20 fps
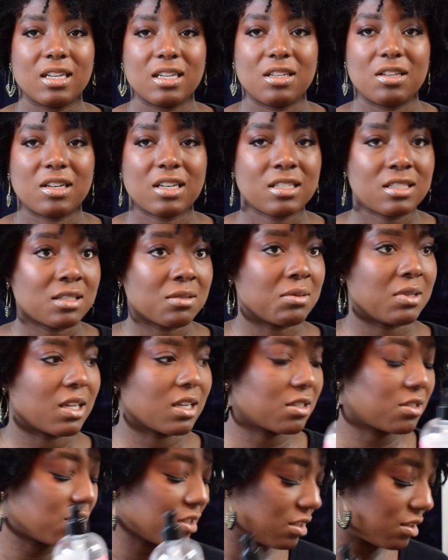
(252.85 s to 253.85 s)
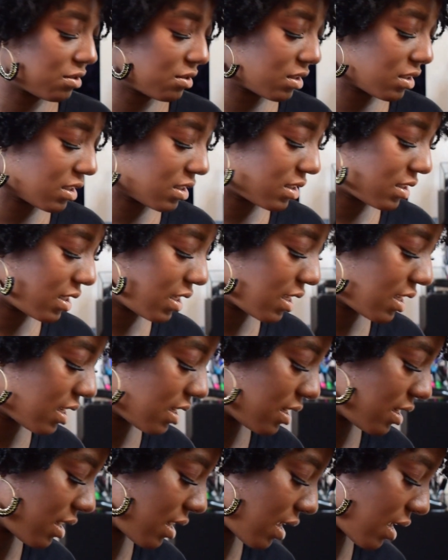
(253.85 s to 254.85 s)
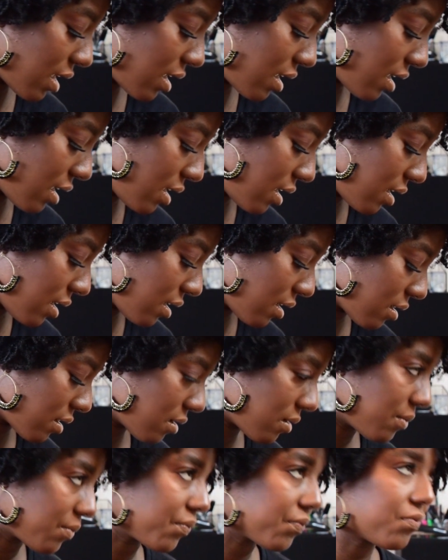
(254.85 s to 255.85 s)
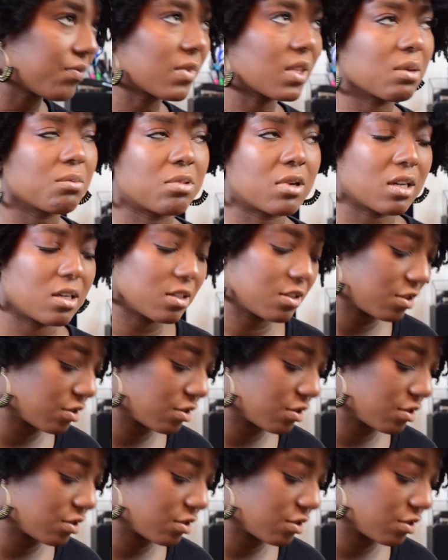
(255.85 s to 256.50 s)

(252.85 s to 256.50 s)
You guys saw me actually use this in a product